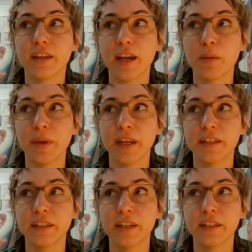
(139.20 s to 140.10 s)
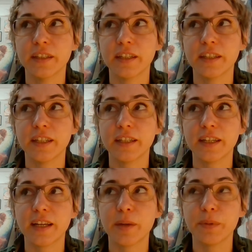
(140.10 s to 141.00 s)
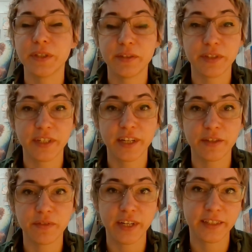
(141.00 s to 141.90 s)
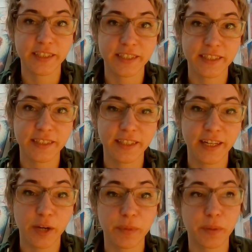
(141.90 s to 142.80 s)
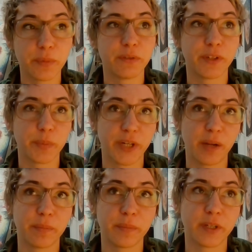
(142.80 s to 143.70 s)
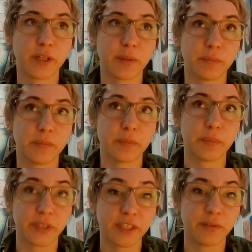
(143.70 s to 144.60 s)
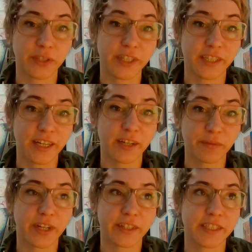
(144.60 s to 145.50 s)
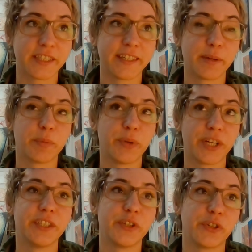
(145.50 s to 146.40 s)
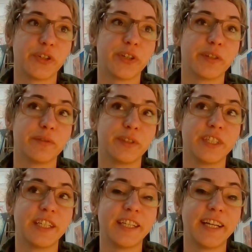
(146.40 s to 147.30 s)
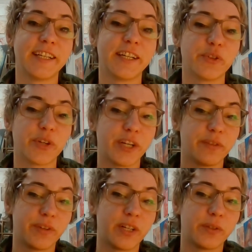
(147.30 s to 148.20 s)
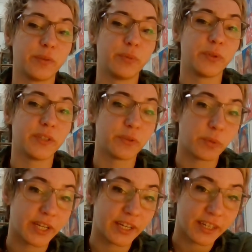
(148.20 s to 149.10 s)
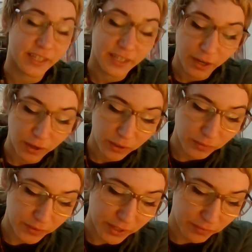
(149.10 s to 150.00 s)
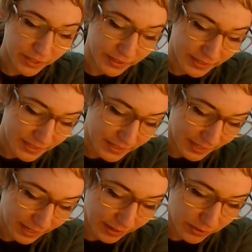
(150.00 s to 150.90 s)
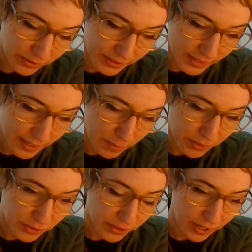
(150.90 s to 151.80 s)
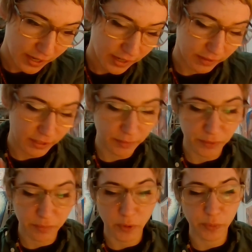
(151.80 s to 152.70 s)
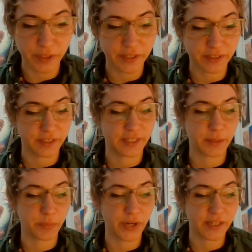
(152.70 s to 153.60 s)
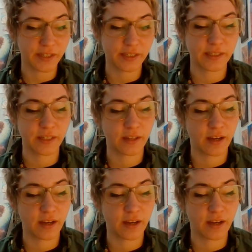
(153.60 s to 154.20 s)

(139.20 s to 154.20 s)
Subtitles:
I believe in nonviolence, and I'm not perfect, but I'm a believer in nonviolence, and I'm a practitioner of, and I try to follow the Buddhist way. Nonviolence all the time, and I every moment practice.